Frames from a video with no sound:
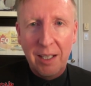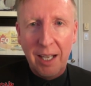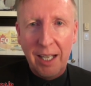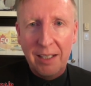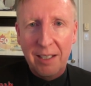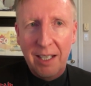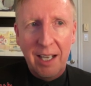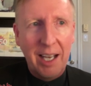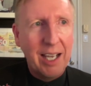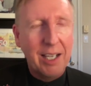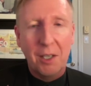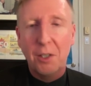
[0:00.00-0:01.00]
And I
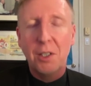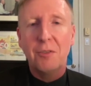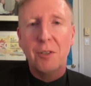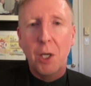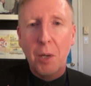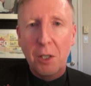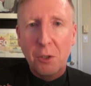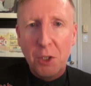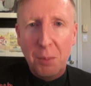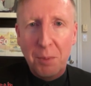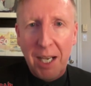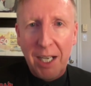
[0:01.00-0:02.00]
had, I don't even know how
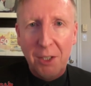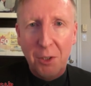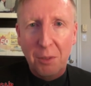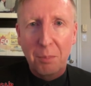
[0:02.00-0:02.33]
cheap the actual